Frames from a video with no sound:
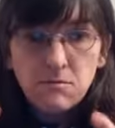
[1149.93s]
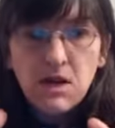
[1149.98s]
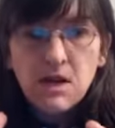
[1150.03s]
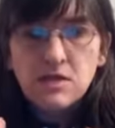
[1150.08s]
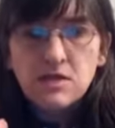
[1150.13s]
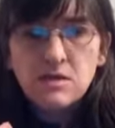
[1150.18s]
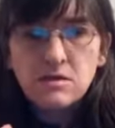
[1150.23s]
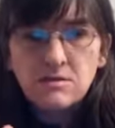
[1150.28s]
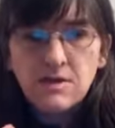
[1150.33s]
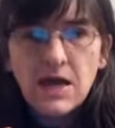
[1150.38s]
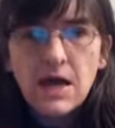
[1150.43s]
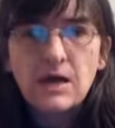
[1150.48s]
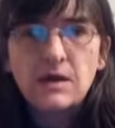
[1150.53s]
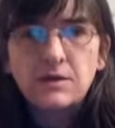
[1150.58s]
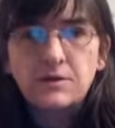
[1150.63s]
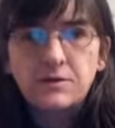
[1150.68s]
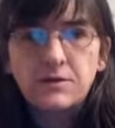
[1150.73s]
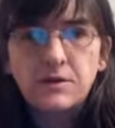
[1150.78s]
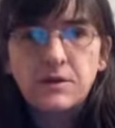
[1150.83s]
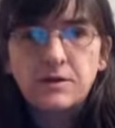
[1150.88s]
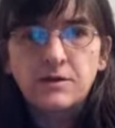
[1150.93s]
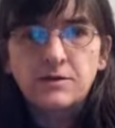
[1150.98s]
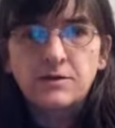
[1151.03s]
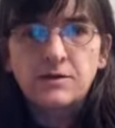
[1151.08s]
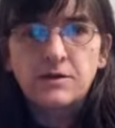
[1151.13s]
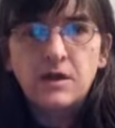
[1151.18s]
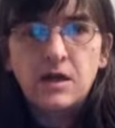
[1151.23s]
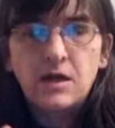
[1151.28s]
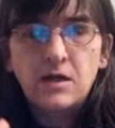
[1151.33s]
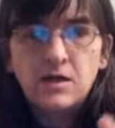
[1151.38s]
Lizard Men,
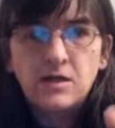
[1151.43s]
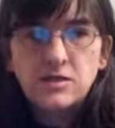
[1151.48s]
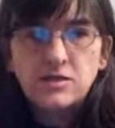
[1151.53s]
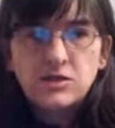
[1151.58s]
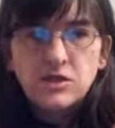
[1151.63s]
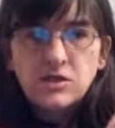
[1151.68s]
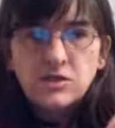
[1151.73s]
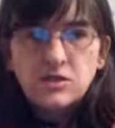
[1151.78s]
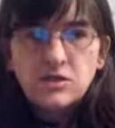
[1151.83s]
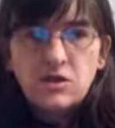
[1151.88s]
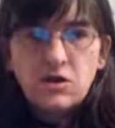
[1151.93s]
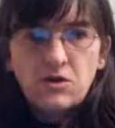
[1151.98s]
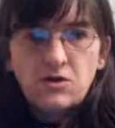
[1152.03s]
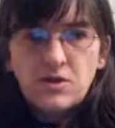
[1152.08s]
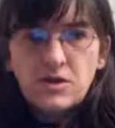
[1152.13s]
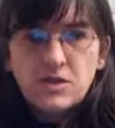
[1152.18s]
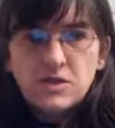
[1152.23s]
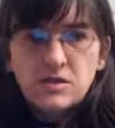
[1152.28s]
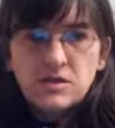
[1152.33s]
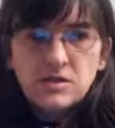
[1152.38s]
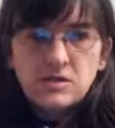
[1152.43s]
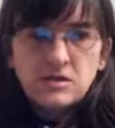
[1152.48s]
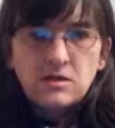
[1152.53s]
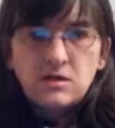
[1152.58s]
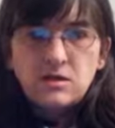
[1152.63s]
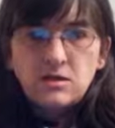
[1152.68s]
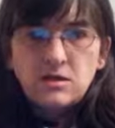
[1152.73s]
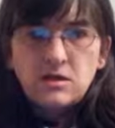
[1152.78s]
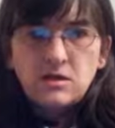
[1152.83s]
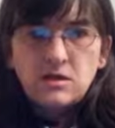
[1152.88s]
and it's got
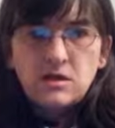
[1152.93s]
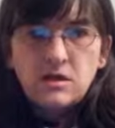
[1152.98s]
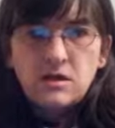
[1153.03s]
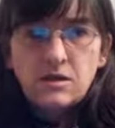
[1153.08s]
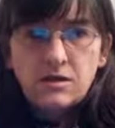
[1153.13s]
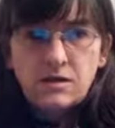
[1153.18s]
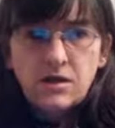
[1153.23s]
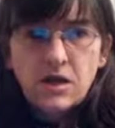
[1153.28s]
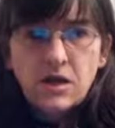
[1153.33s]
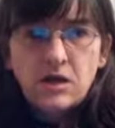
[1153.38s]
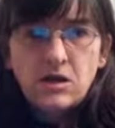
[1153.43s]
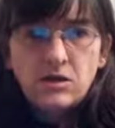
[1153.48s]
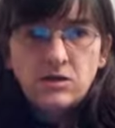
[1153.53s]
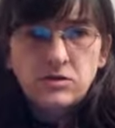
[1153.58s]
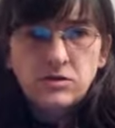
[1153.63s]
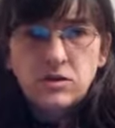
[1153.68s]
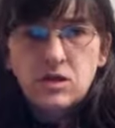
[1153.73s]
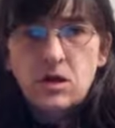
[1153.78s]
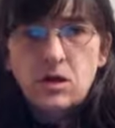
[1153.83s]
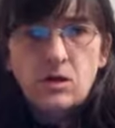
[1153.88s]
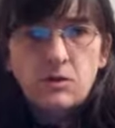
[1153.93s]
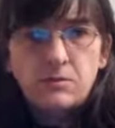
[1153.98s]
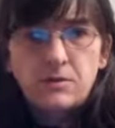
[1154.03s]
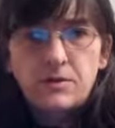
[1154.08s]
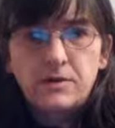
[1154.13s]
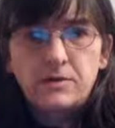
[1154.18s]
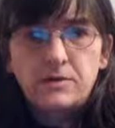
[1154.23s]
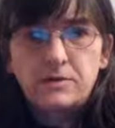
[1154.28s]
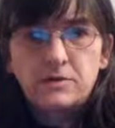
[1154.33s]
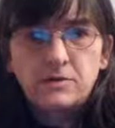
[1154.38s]
lots and lots and lots of
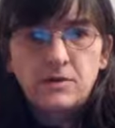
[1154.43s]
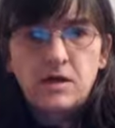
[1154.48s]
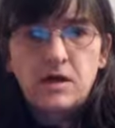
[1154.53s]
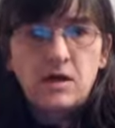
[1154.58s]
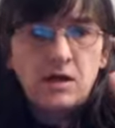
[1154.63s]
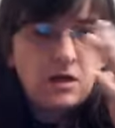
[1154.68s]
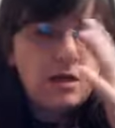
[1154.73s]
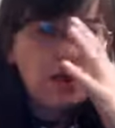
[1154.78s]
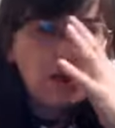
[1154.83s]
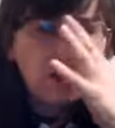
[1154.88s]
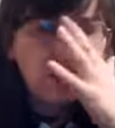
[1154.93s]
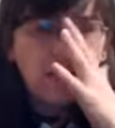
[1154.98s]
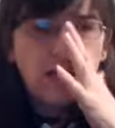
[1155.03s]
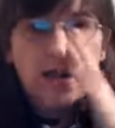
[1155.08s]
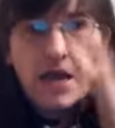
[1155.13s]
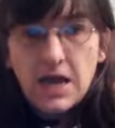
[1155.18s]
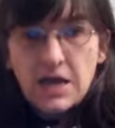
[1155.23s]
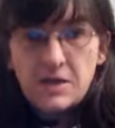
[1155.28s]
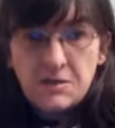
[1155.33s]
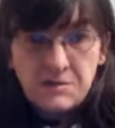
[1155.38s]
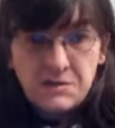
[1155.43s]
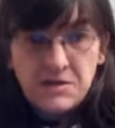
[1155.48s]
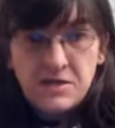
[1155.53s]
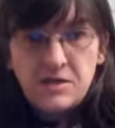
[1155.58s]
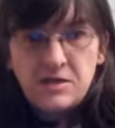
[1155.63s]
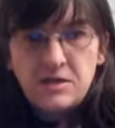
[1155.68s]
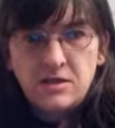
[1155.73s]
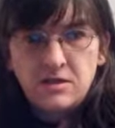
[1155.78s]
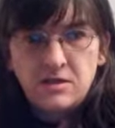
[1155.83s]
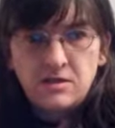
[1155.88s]
figures in it.
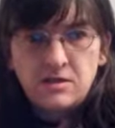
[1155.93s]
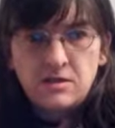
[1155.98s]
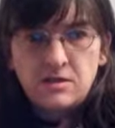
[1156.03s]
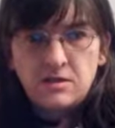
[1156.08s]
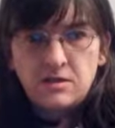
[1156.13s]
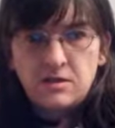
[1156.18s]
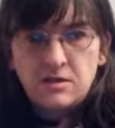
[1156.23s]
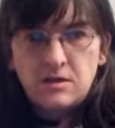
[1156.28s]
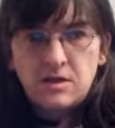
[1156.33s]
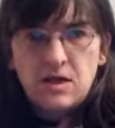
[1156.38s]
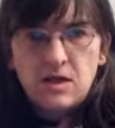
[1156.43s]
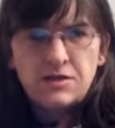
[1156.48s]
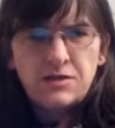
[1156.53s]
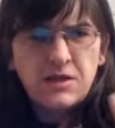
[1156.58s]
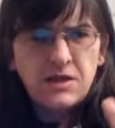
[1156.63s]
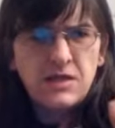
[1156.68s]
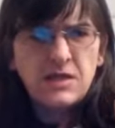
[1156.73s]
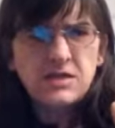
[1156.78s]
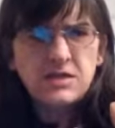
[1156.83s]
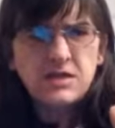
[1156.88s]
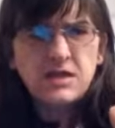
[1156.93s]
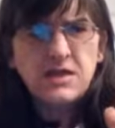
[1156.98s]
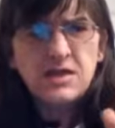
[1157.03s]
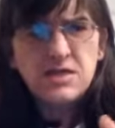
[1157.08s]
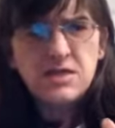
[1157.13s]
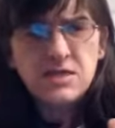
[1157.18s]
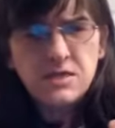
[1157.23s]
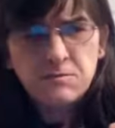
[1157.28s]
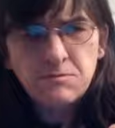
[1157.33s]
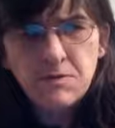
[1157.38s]
But the detail on the
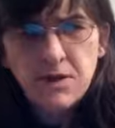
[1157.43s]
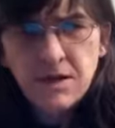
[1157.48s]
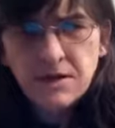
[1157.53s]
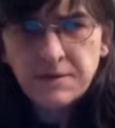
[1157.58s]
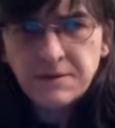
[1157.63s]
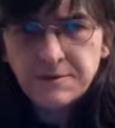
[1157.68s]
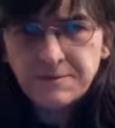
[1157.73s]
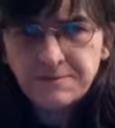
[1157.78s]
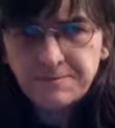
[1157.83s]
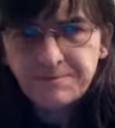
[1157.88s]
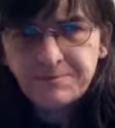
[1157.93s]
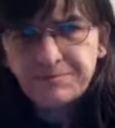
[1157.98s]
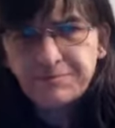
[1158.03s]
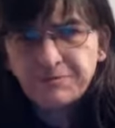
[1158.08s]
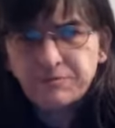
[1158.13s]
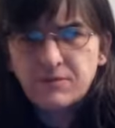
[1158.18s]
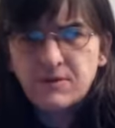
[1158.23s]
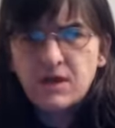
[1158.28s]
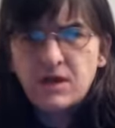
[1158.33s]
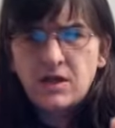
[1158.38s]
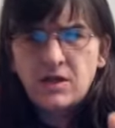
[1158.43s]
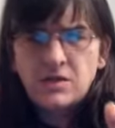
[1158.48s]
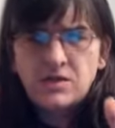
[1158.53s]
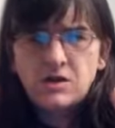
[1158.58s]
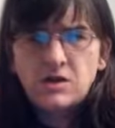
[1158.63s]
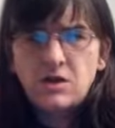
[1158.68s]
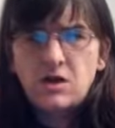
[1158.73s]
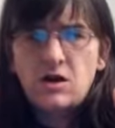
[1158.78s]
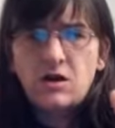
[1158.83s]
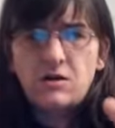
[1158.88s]
elephant,
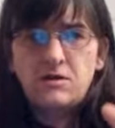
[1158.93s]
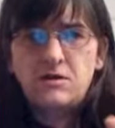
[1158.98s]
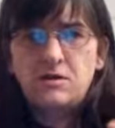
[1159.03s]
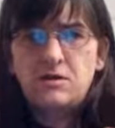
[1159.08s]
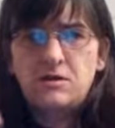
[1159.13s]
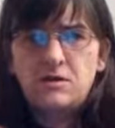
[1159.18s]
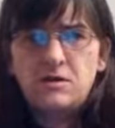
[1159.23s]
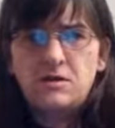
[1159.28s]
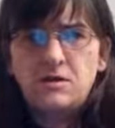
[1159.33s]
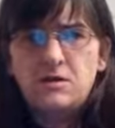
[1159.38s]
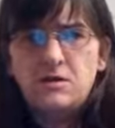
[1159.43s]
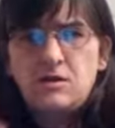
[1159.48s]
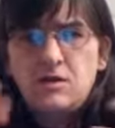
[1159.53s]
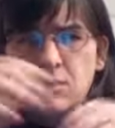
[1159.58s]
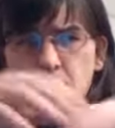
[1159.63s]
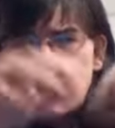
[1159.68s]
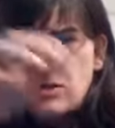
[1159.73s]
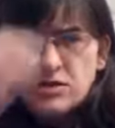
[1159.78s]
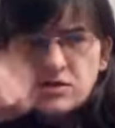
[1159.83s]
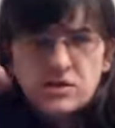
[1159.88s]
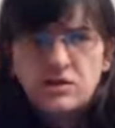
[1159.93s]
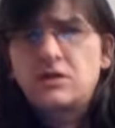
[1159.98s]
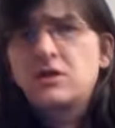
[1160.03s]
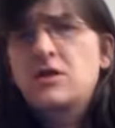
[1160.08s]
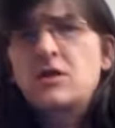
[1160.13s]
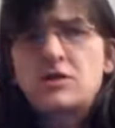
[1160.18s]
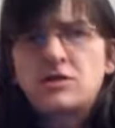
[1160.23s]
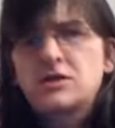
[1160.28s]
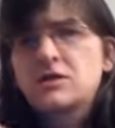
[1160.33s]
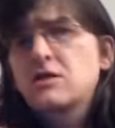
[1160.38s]
being a dry brush
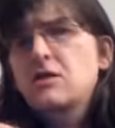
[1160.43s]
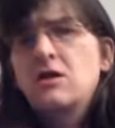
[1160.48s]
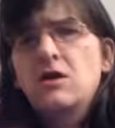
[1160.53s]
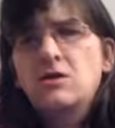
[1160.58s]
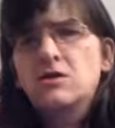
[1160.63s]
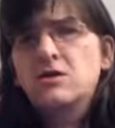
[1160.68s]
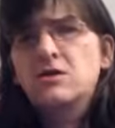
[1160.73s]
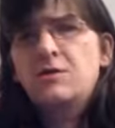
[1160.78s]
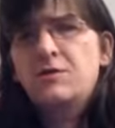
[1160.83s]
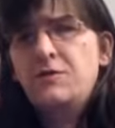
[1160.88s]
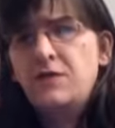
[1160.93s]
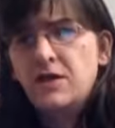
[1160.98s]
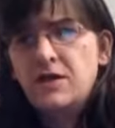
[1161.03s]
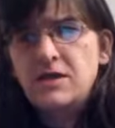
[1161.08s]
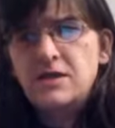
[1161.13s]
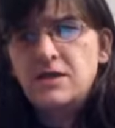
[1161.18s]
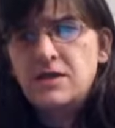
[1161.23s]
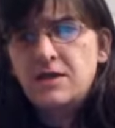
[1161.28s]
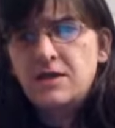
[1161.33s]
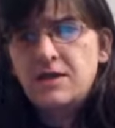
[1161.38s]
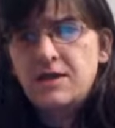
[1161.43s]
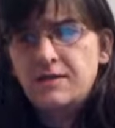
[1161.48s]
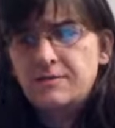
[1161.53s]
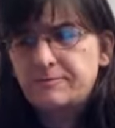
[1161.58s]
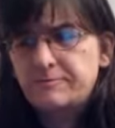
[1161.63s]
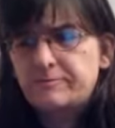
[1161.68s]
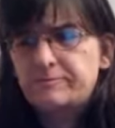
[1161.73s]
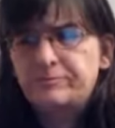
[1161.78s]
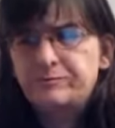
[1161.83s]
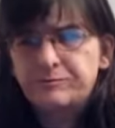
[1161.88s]
fan, I can
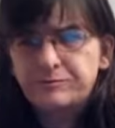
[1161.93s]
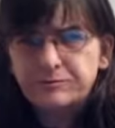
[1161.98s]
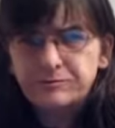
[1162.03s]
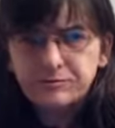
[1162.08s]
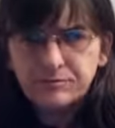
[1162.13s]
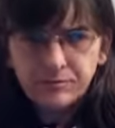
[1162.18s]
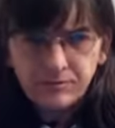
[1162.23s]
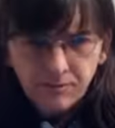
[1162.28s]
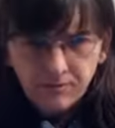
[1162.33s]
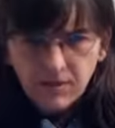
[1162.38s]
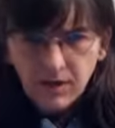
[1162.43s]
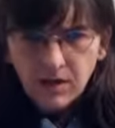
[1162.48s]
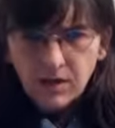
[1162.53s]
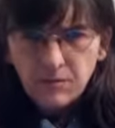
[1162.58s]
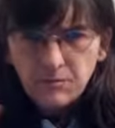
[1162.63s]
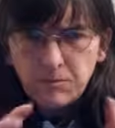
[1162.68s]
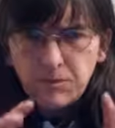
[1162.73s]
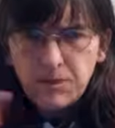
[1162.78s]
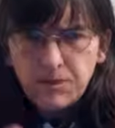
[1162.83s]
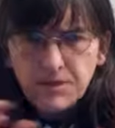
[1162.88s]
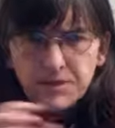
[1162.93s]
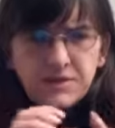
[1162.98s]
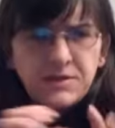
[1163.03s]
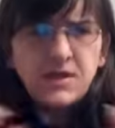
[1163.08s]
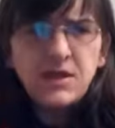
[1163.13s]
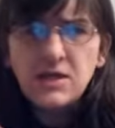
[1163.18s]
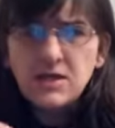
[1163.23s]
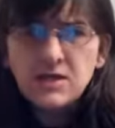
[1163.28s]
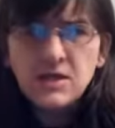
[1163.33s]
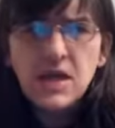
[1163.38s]
just see me taking this
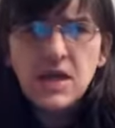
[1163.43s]
elephant